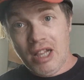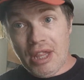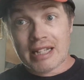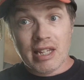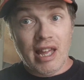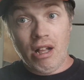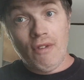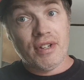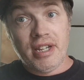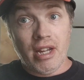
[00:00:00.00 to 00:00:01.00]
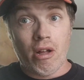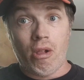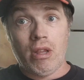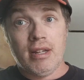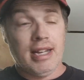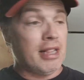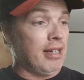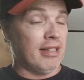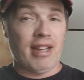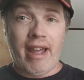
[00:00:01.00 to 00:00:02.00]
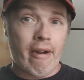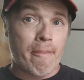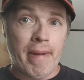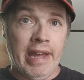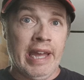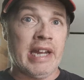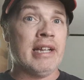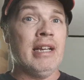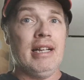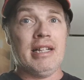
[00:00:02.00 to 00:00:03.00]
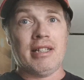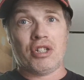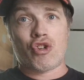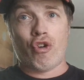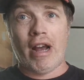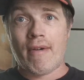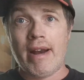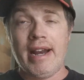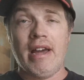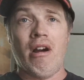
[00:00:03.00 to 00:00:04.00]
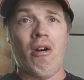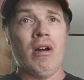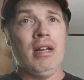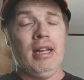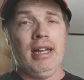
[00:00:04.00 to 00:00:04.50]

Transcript: That's a hell of a deal. It does airband, it does tri-radio.